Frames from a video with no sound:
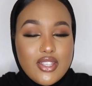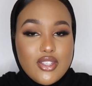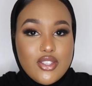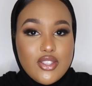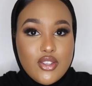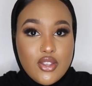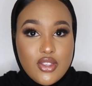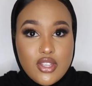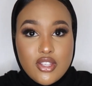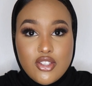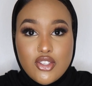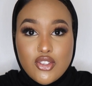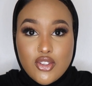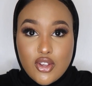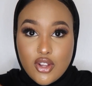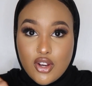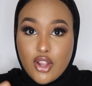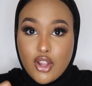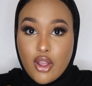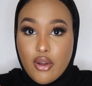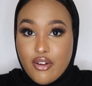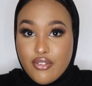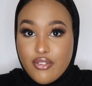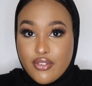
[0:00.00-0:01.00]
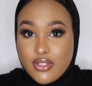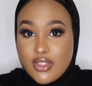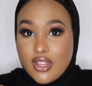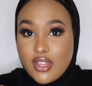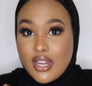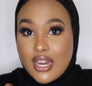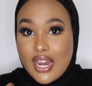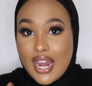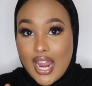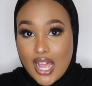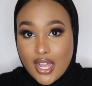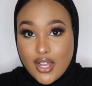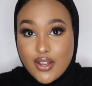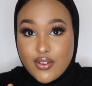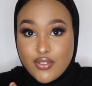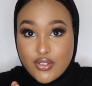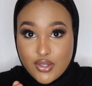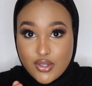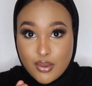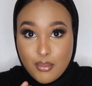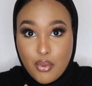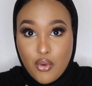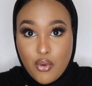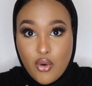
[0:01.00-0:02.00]
So this is gonna go off the lack of
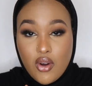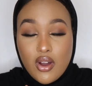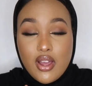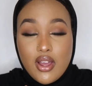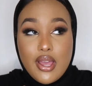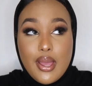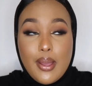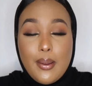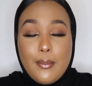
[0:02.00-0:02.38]
support.